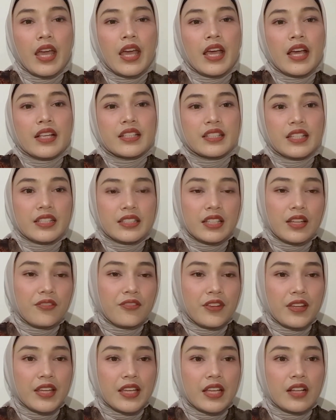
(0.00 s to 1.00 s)

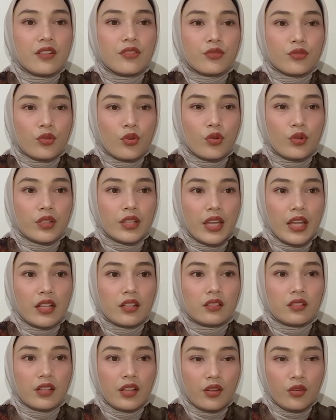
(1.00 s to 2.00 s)
significant role
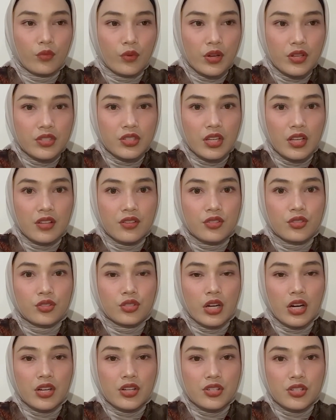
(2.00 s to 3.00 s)
in language
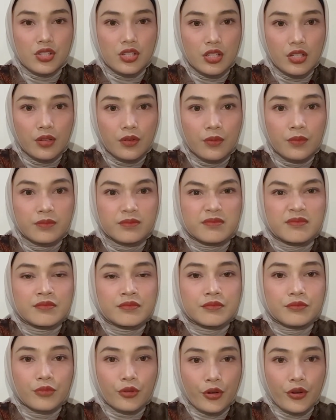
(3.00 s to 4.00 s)
instruction
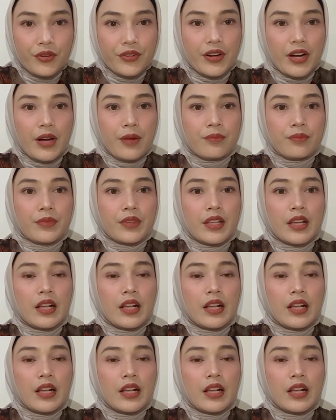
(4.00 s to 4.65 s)
program,